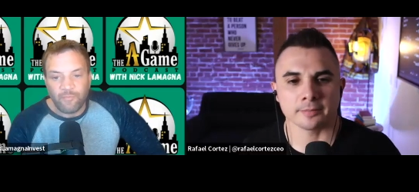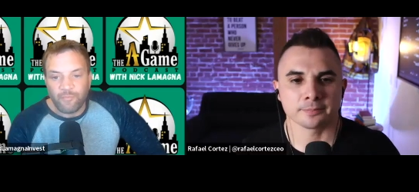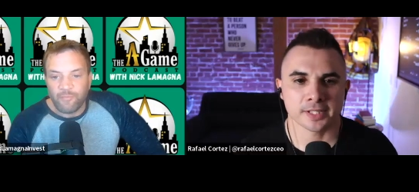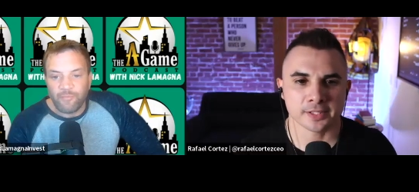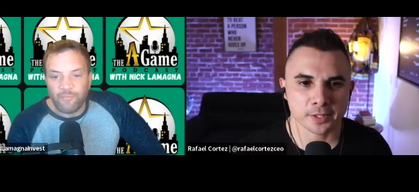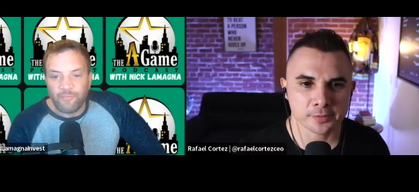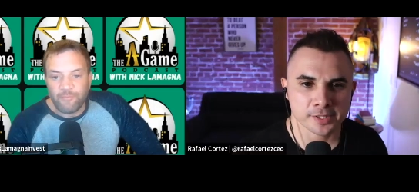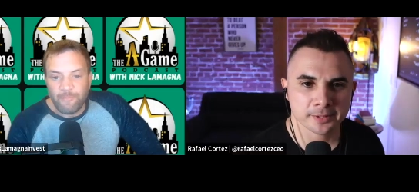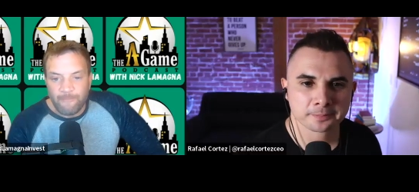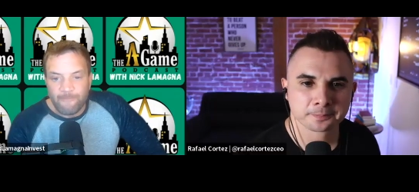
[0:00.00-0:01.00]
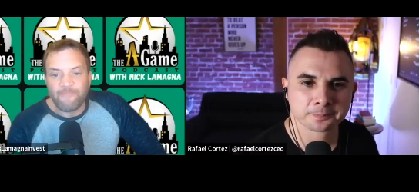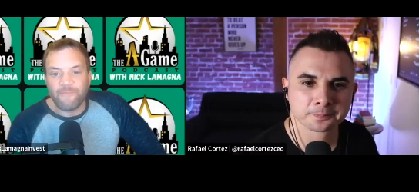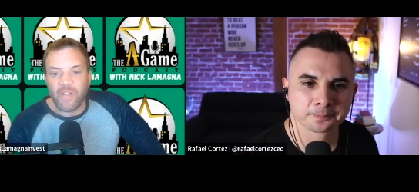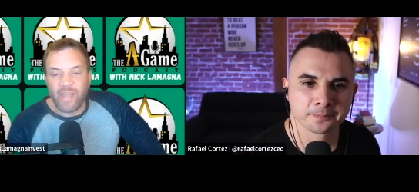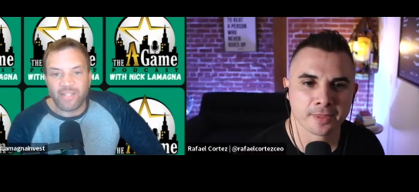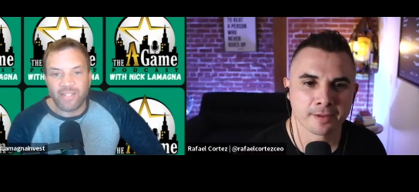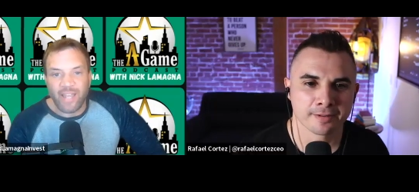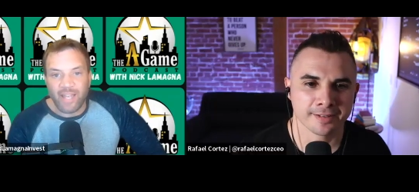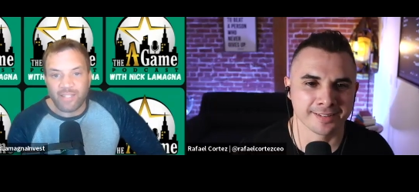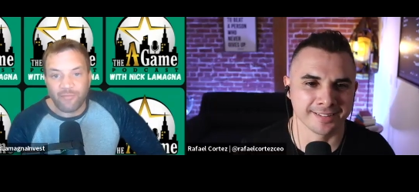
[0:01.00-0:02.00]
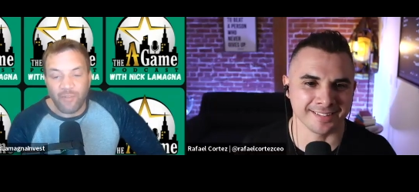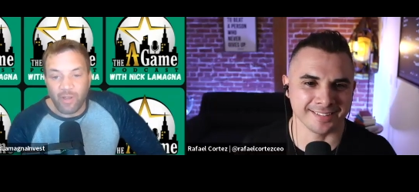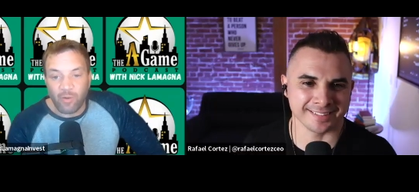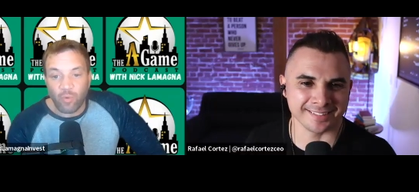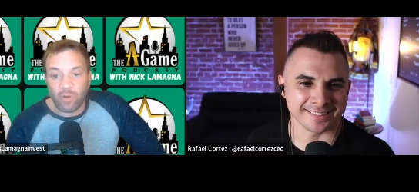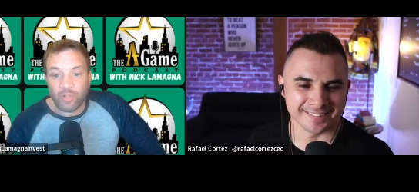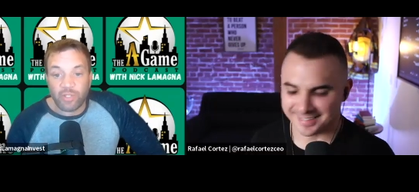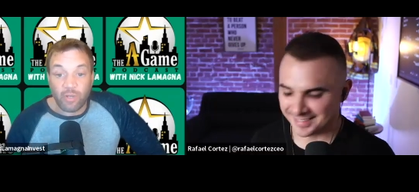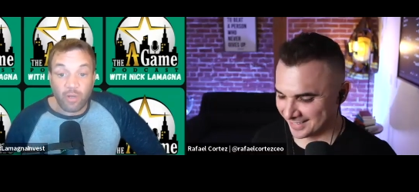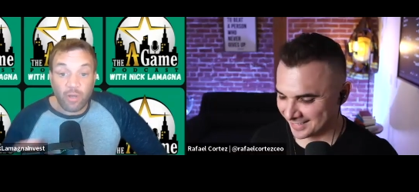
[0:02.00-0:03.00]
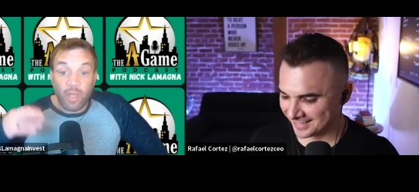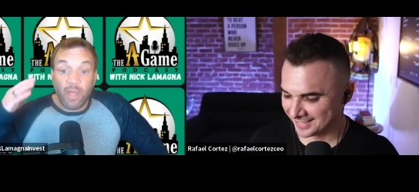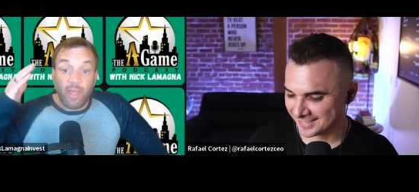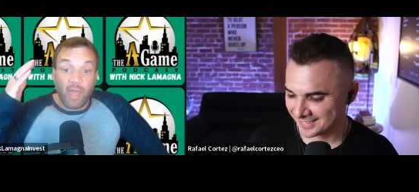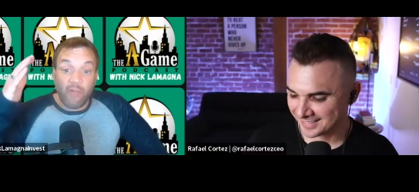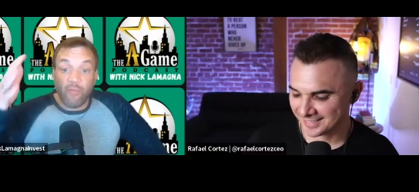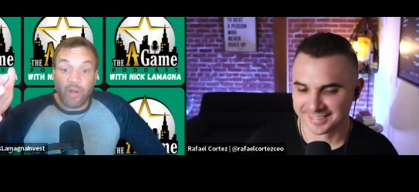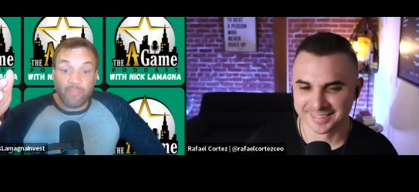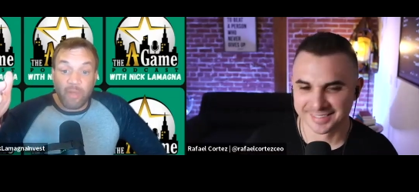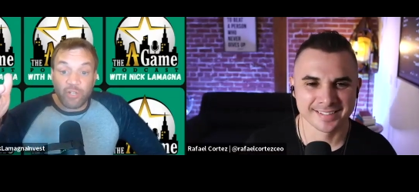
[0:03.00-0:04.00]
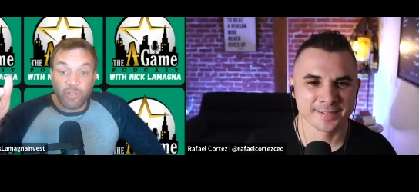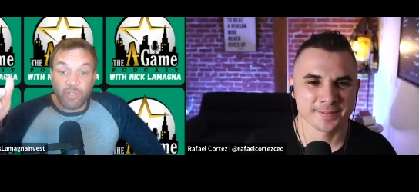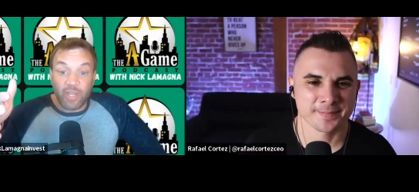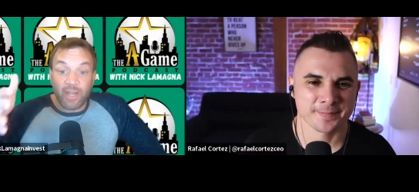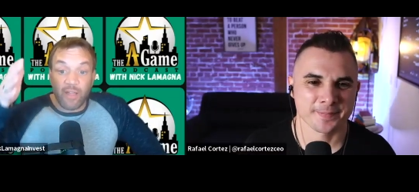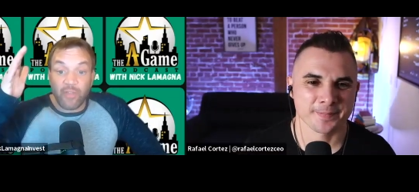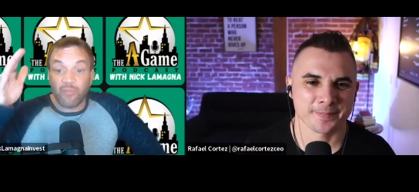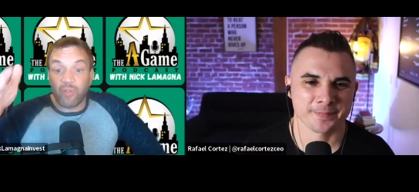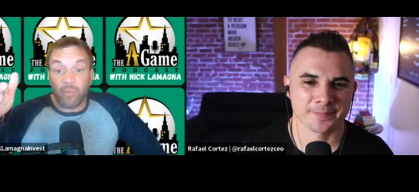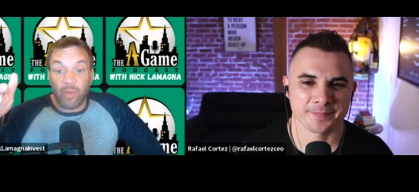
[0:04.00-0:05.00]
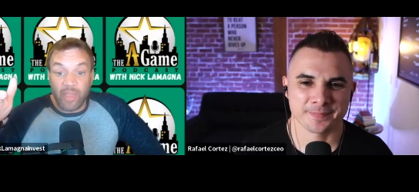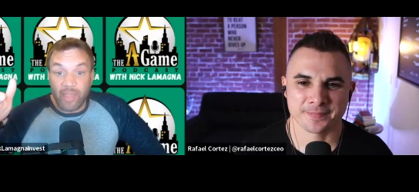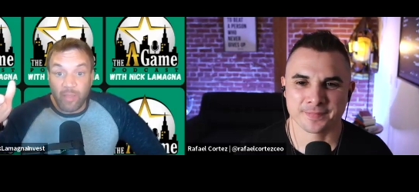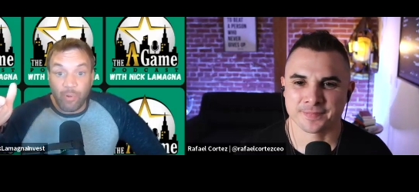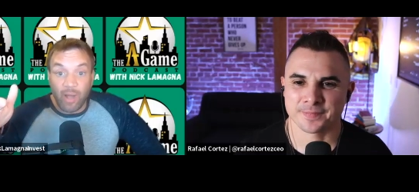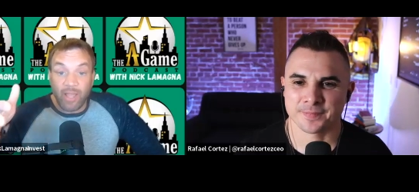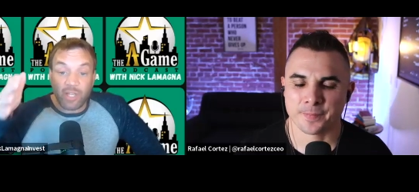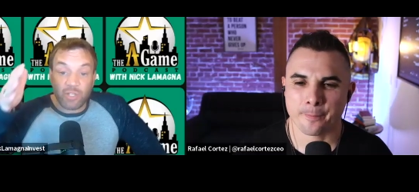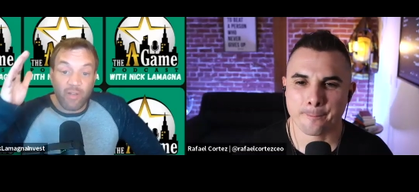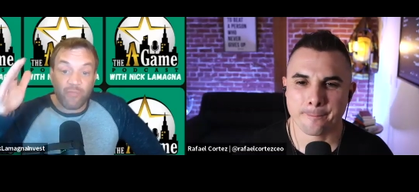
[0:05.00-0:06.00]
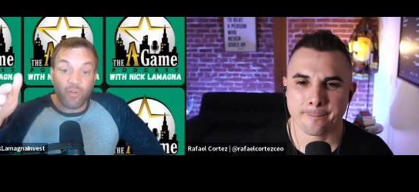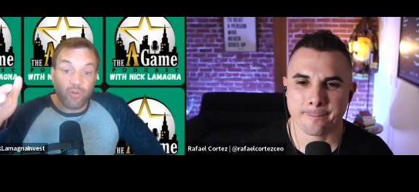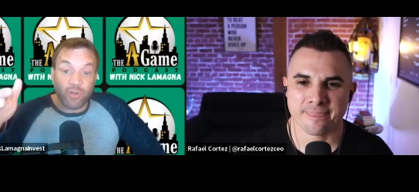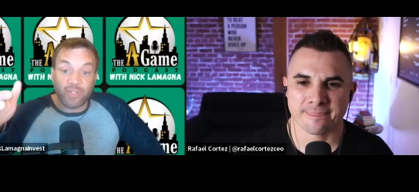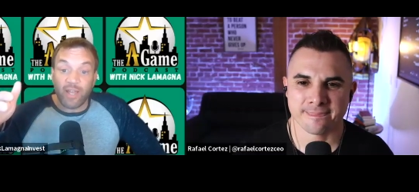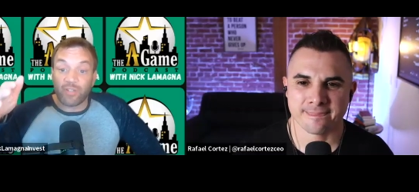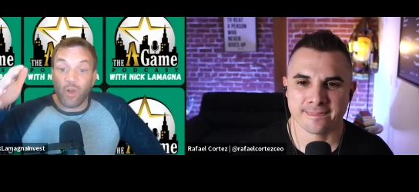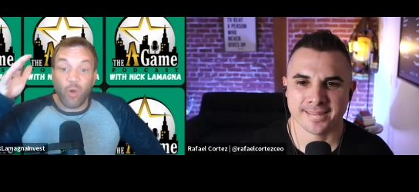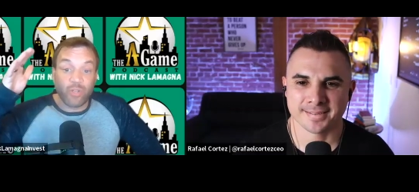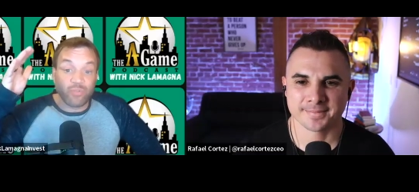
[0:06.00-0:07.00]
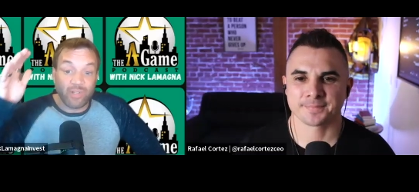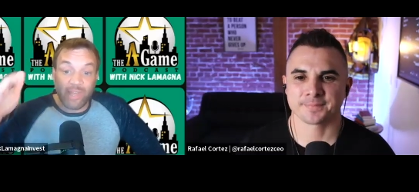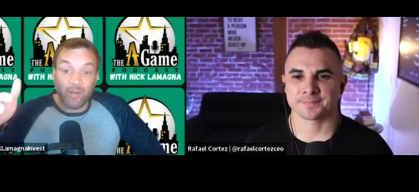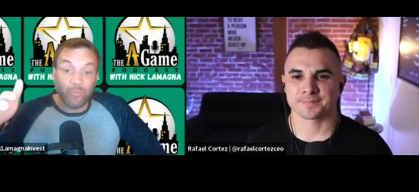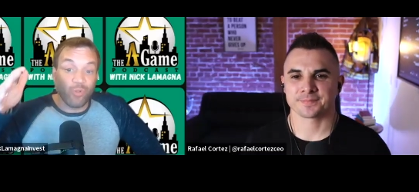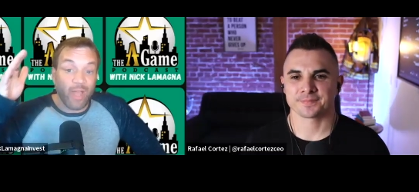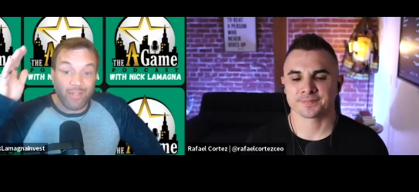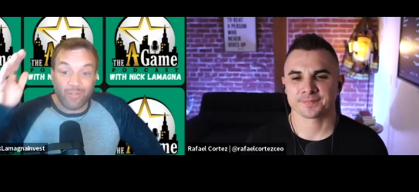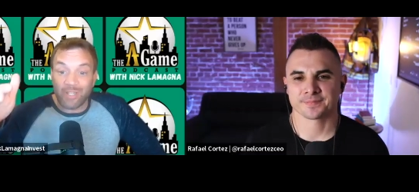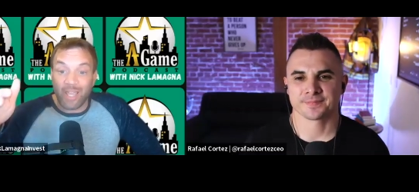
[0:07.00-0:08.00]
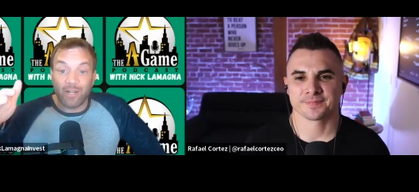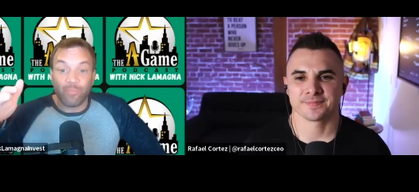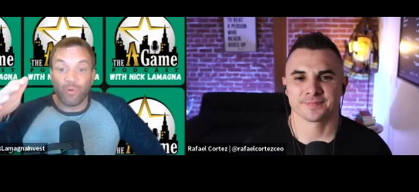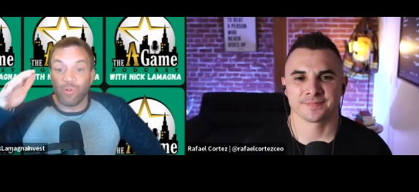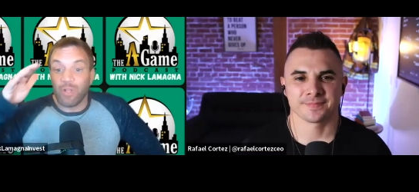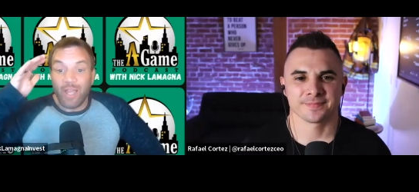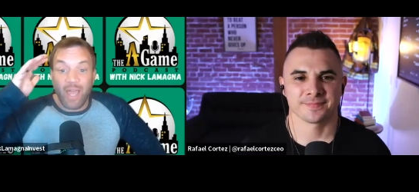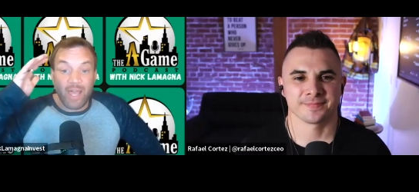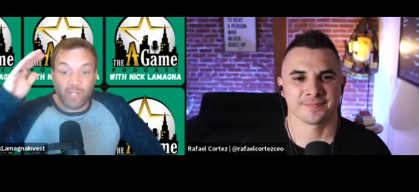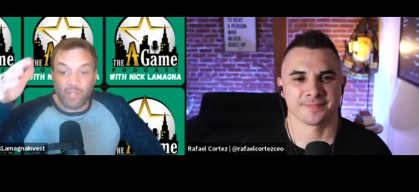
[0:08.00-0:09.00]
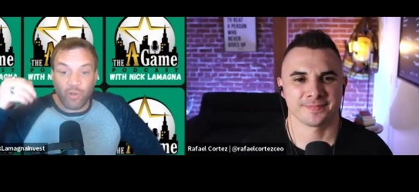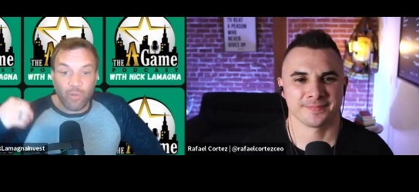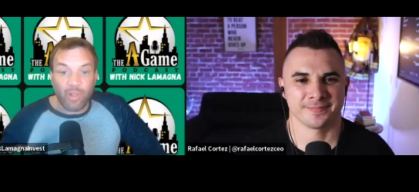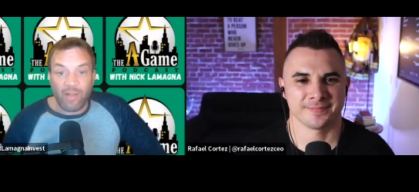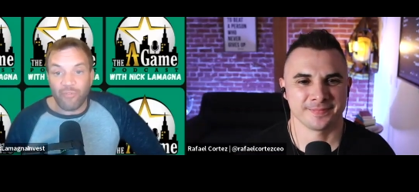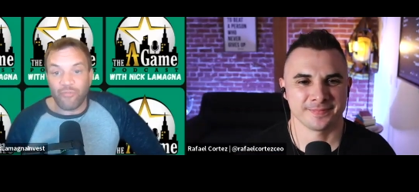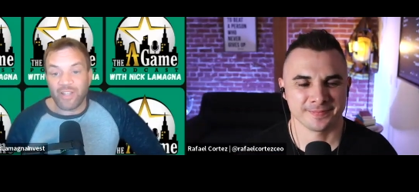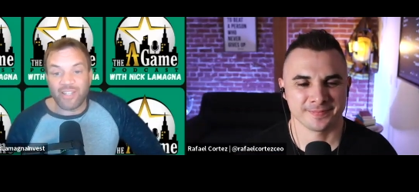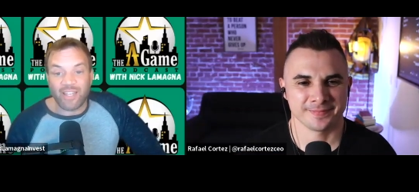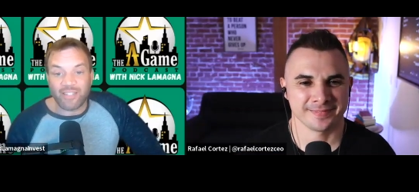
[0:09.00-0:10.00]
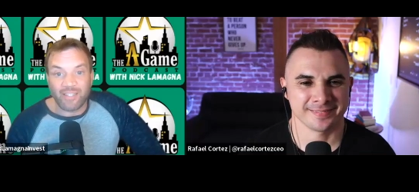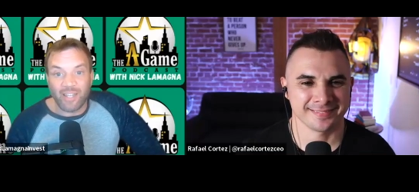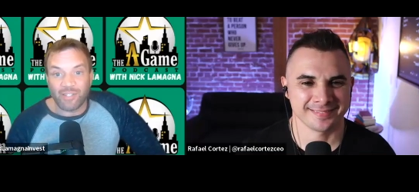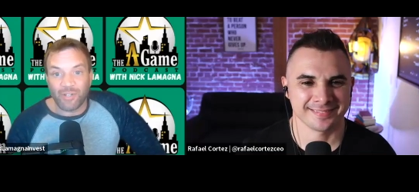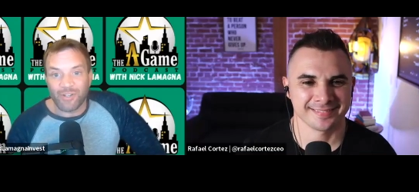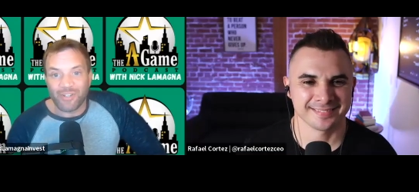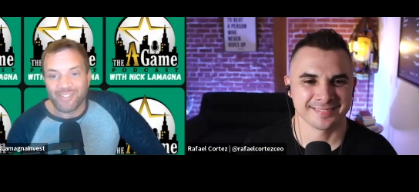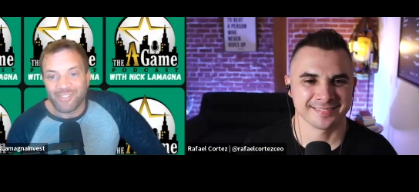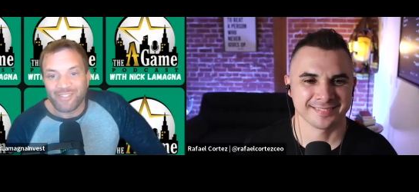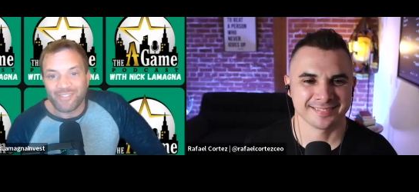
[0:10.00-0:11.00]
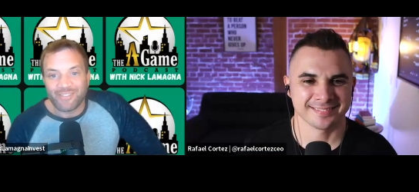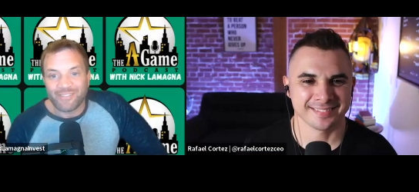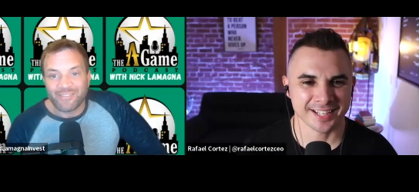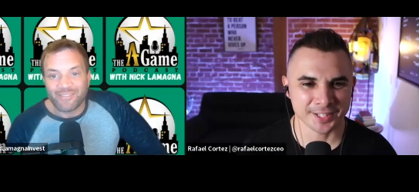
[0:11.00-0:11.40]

Speaker 1: that's what I would say. Fantastic final words, sir. Everybody, make sure you check it out. Thank you for coming on the A Game Podcast. Rafael Cortez, always relatable, entertainable, and enjoyable. Have a fantastic day, sir. Thank